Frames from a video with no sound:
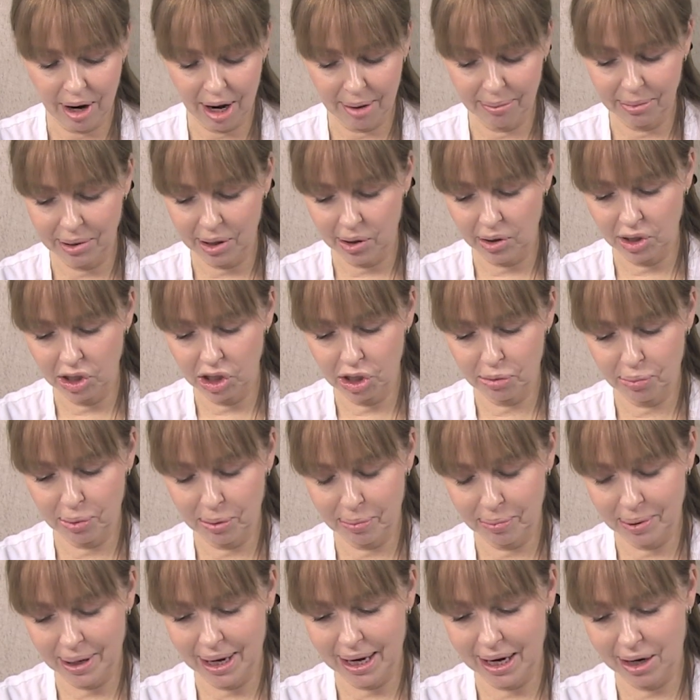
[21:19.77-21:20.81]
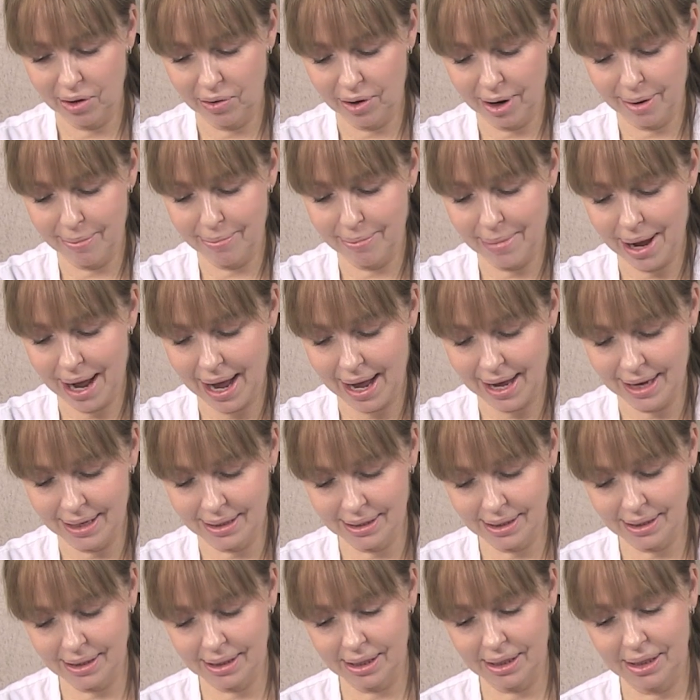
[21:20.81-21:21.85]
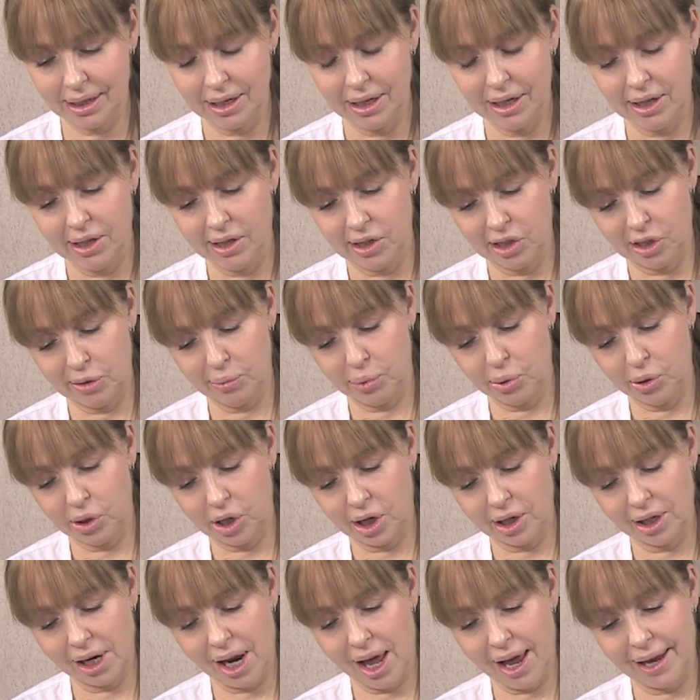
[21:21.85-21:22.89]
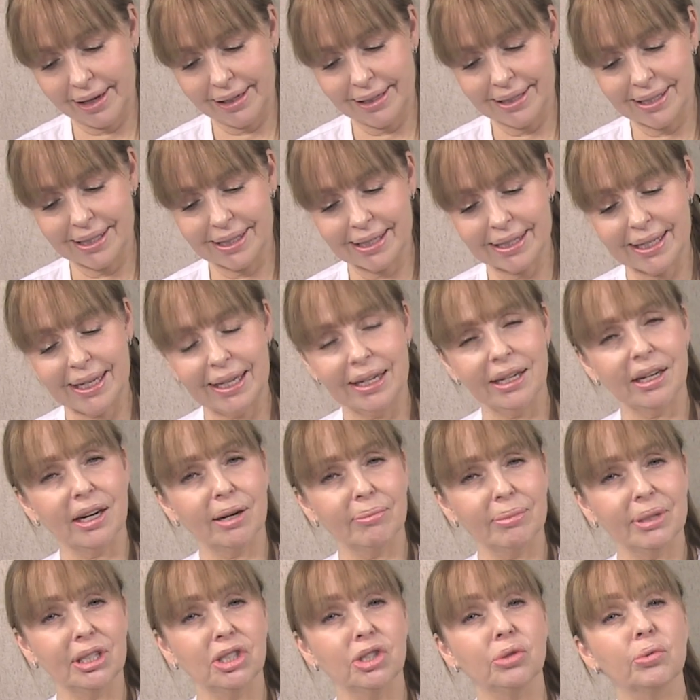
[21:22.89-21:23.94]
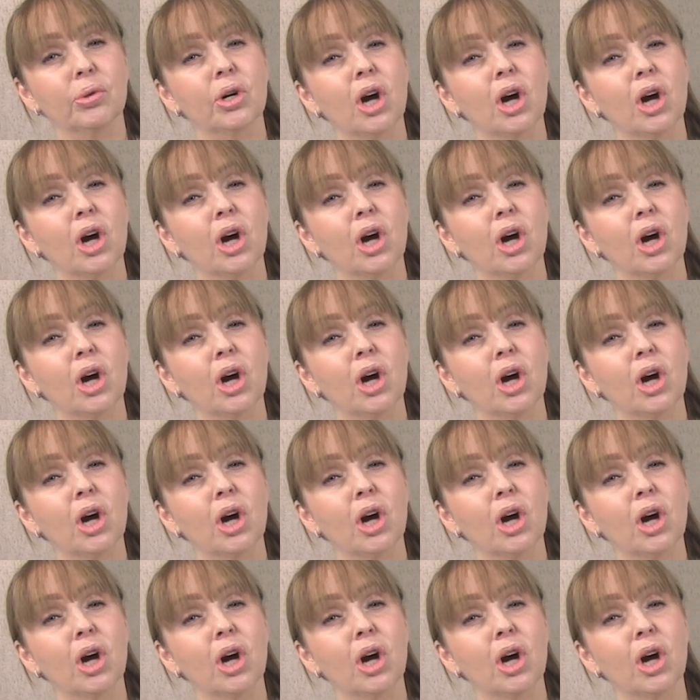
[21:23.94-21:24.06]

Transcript: I'm going to prepare a mask to put on Laila's skin, and I'm going to do a